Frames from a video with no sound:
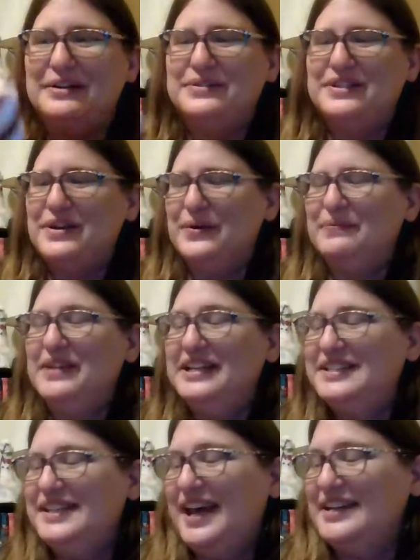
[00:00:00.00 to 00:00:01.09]
So it
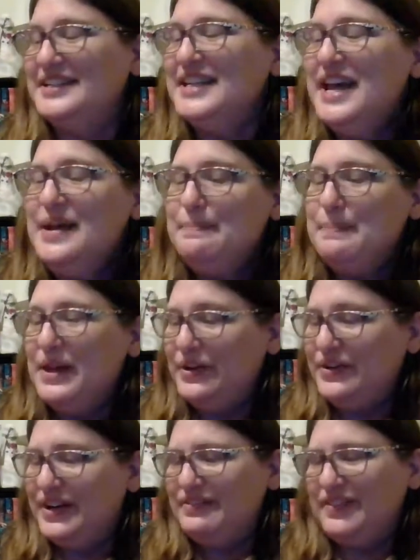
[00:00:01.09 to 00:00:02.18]
says, middle
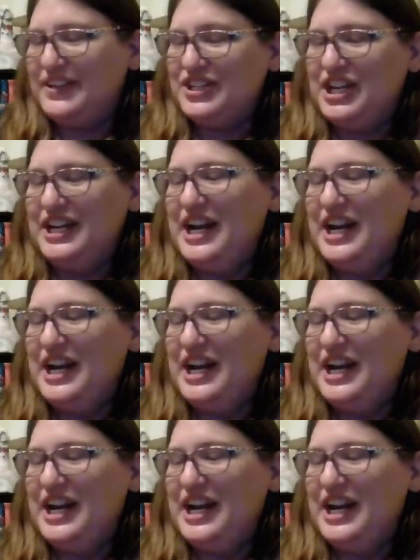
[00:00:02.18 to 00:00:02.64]
grade fiction,